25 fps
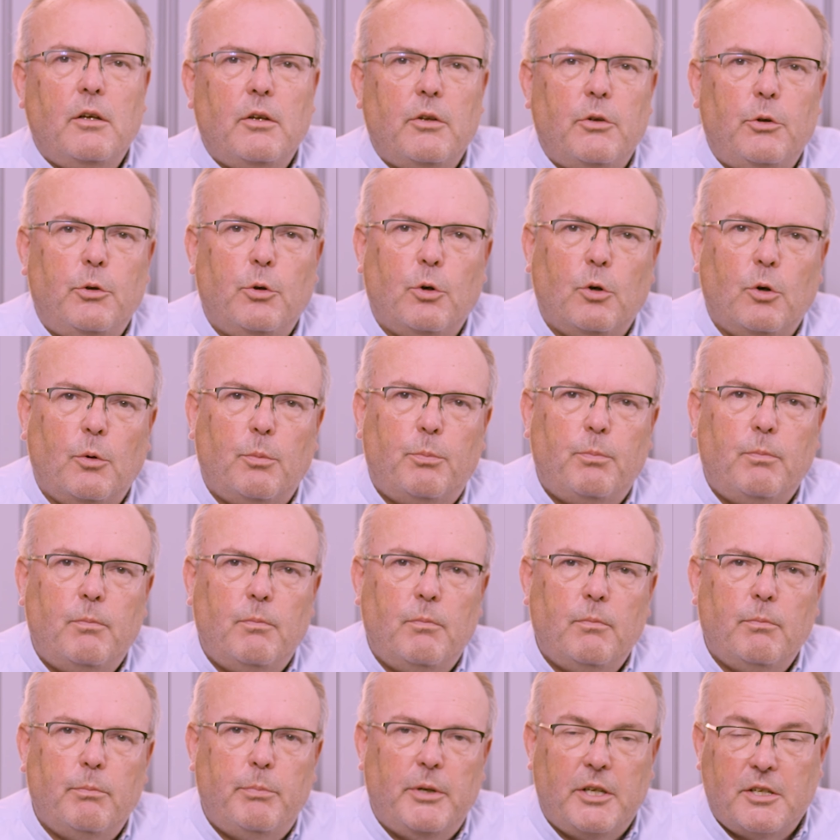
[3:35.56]
your
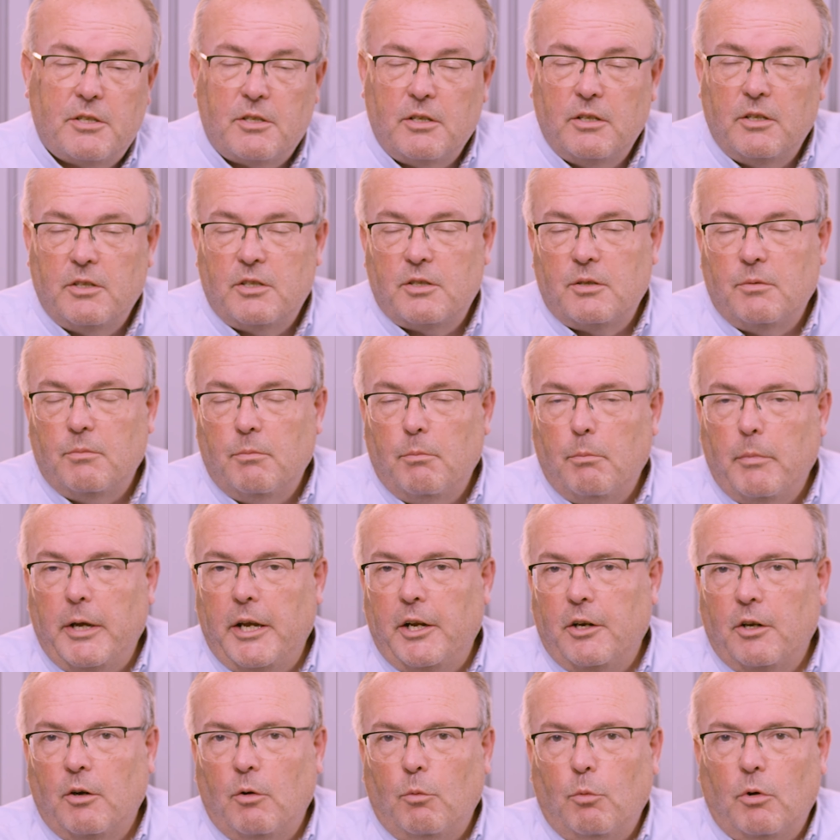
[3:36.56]
business
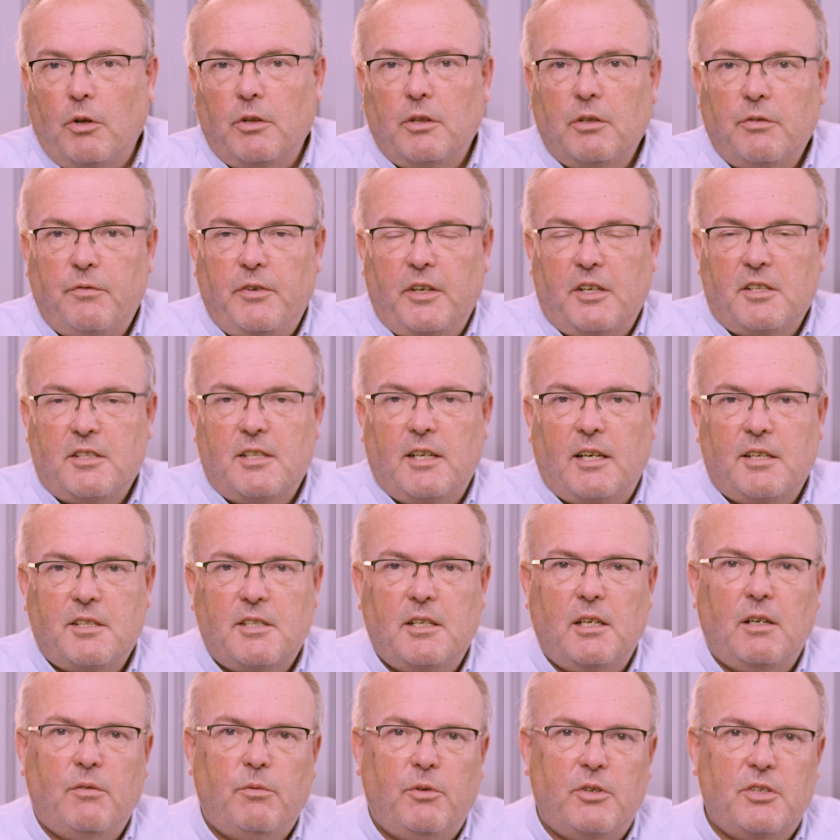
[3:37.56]
may not want the fixed
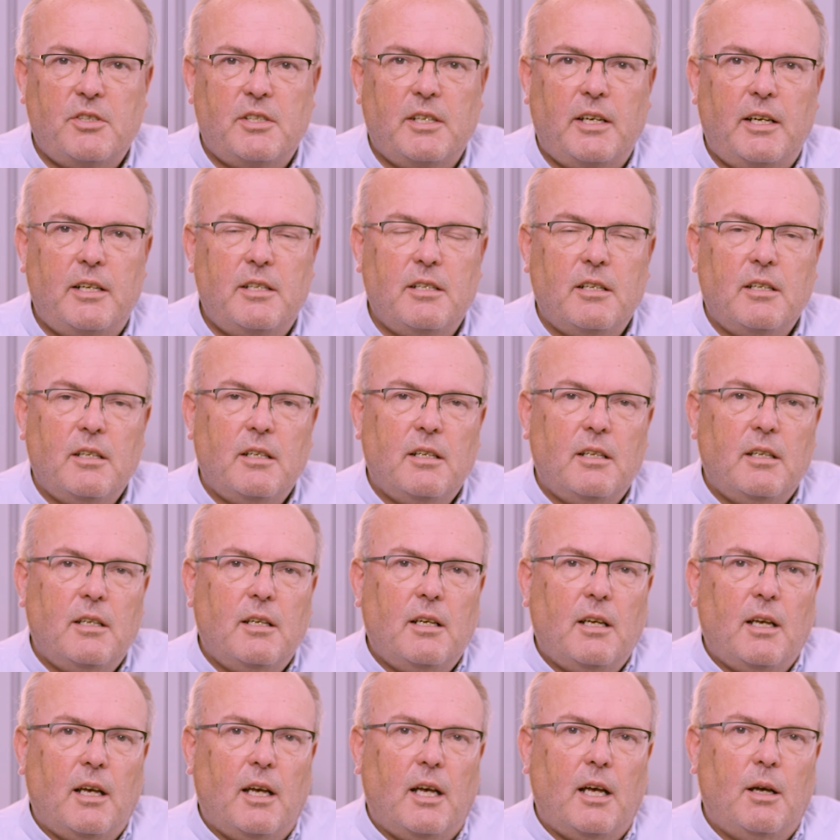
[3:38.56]
asset, as we said,
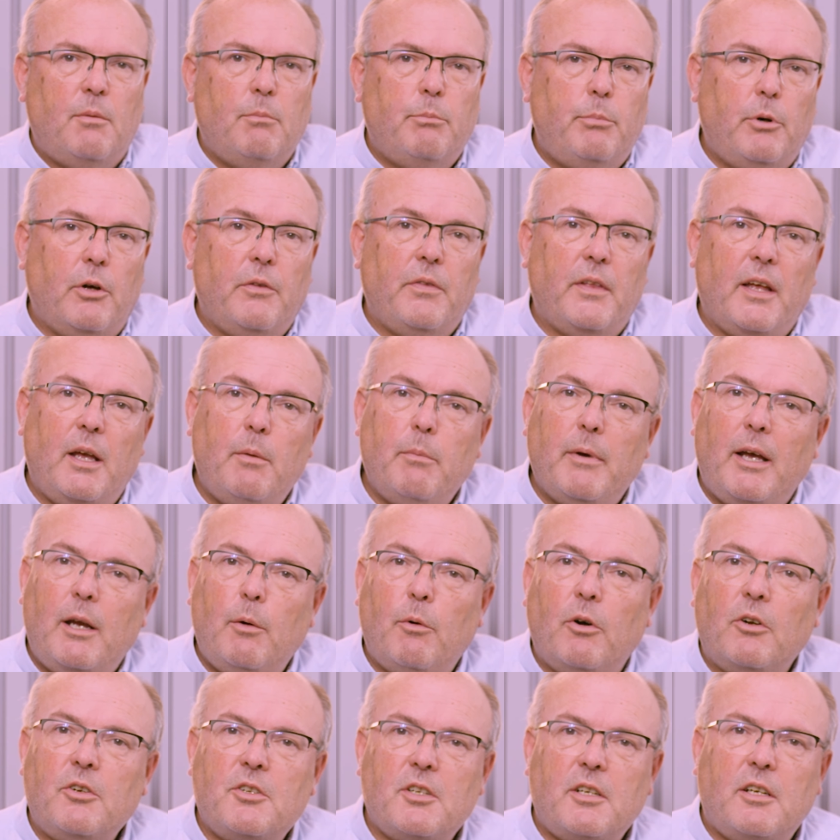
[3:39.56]
but they may
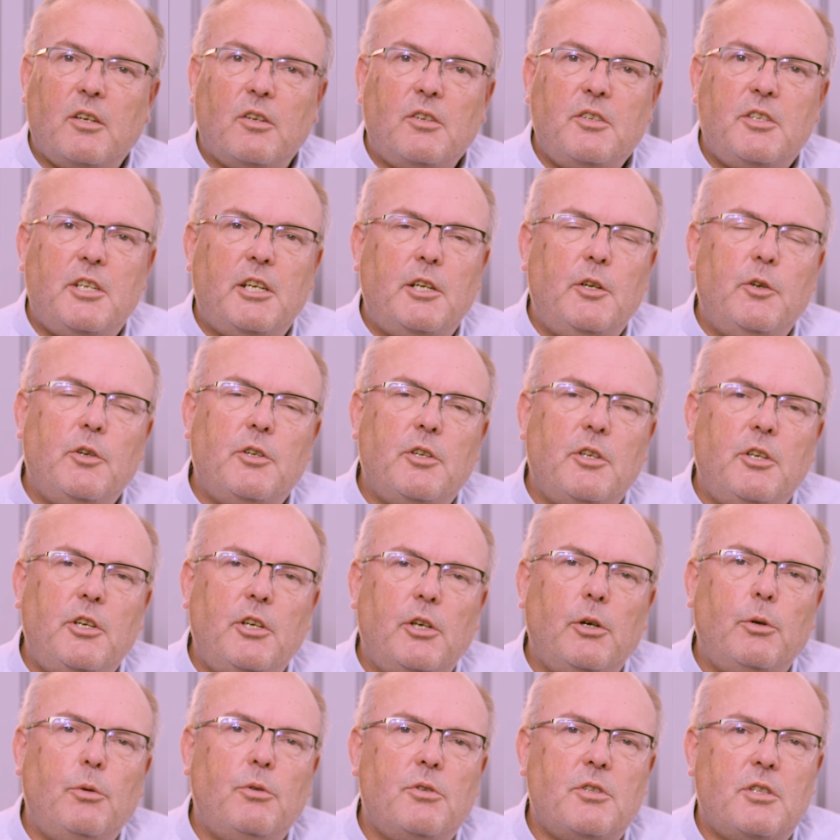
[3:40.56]
want to continue to
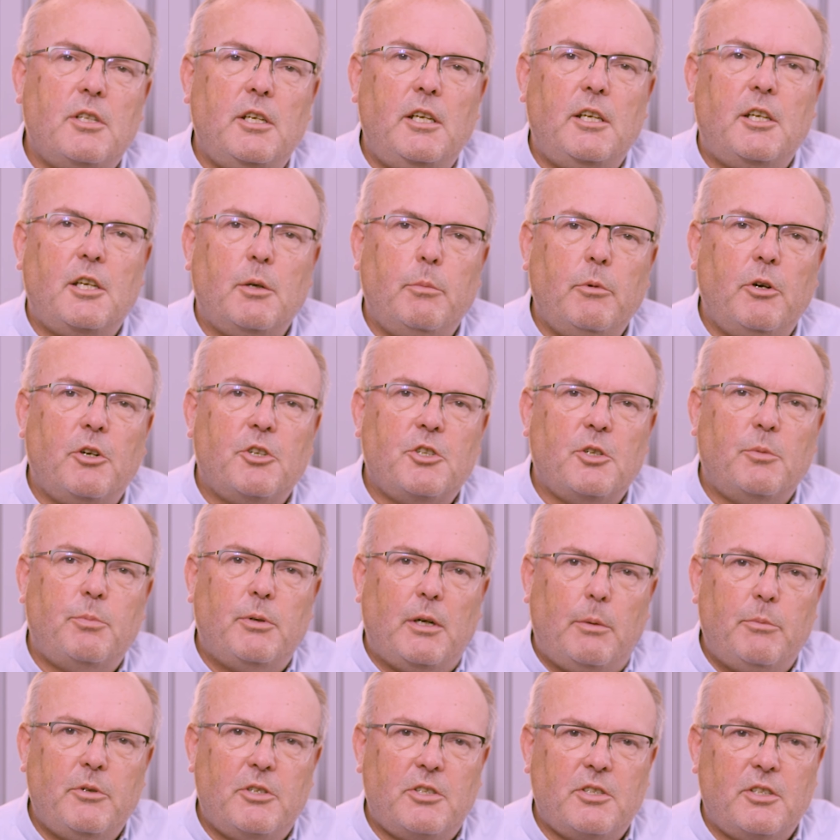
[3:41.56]
use the commercial
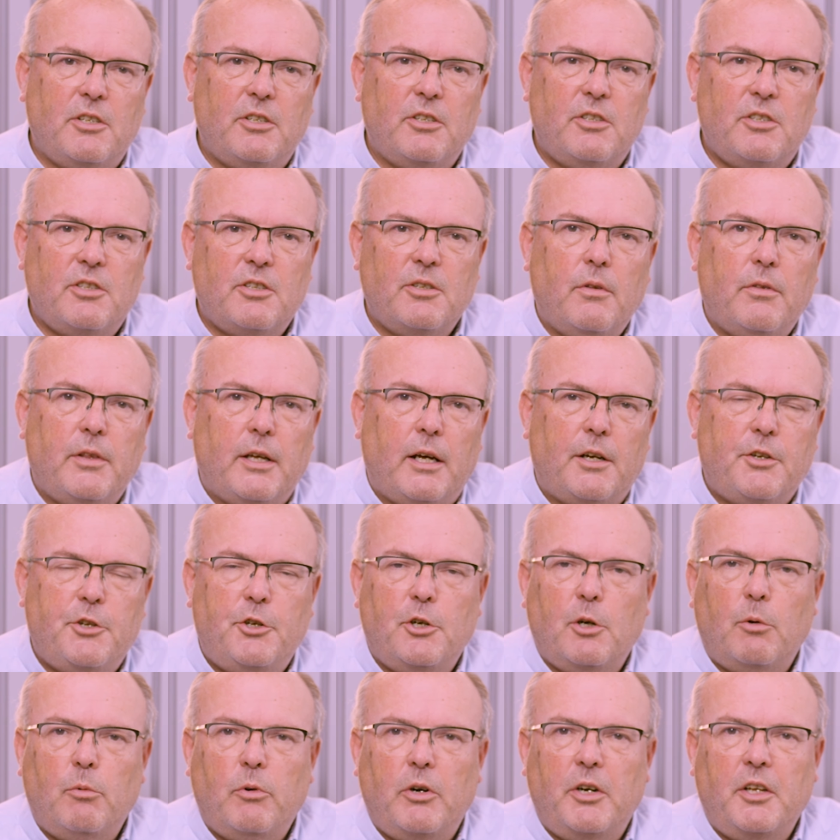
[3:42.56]
premises that
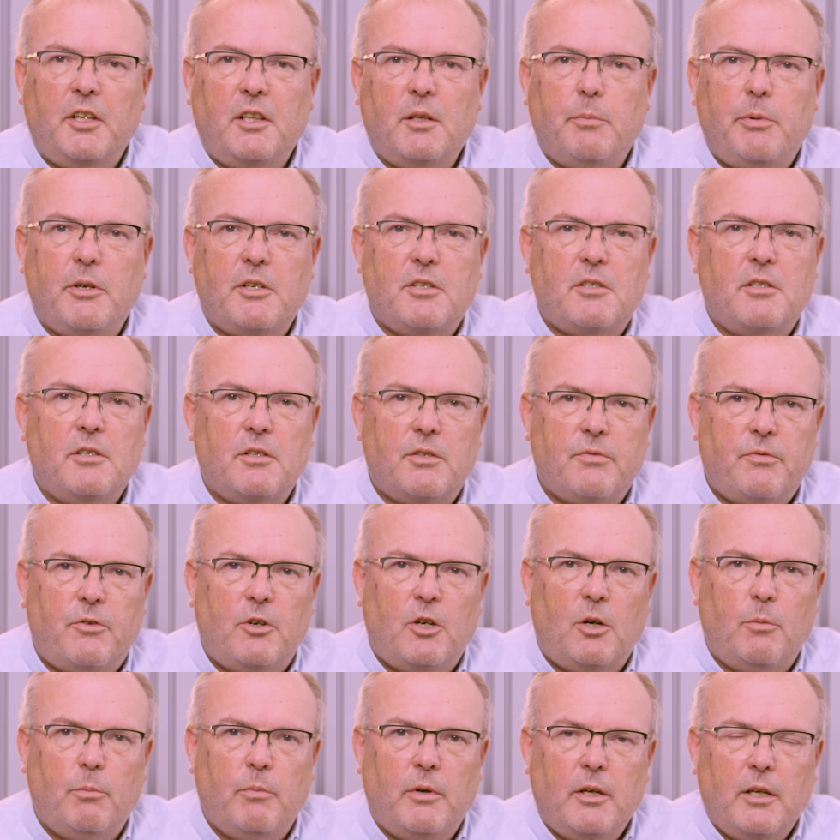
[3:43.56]
you're running the business
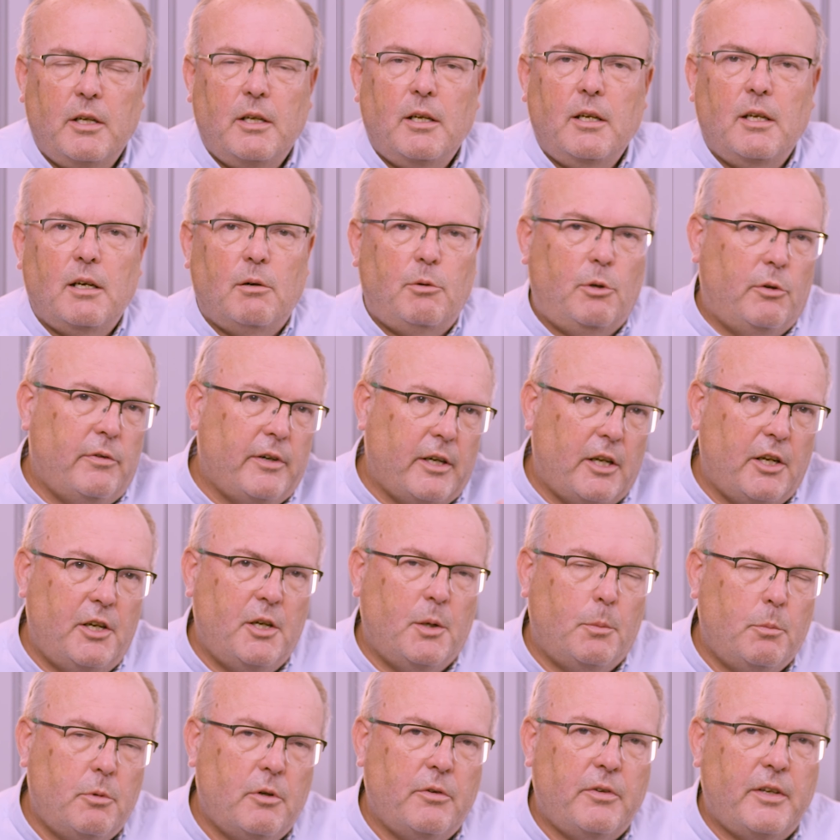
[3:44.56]
from. We've had a
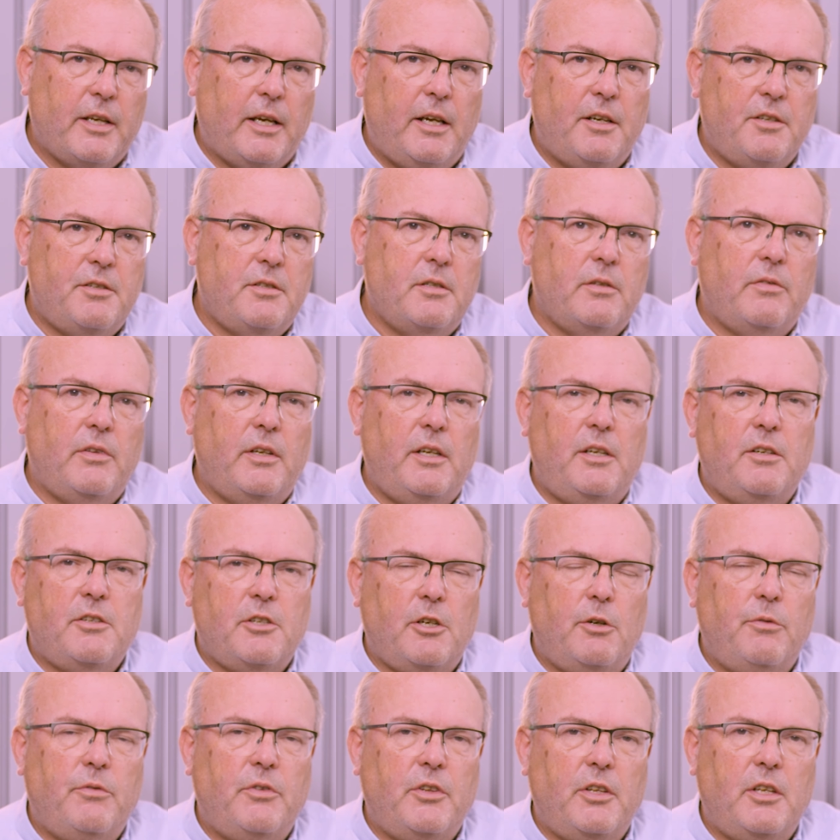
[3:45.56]
number of cases of these
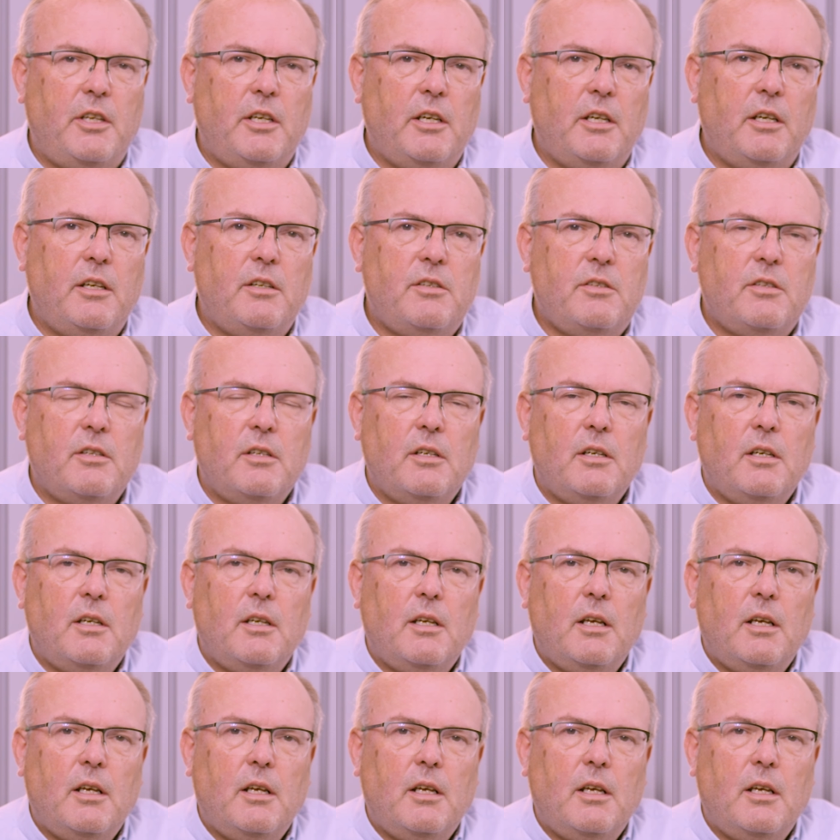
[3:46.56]
over the years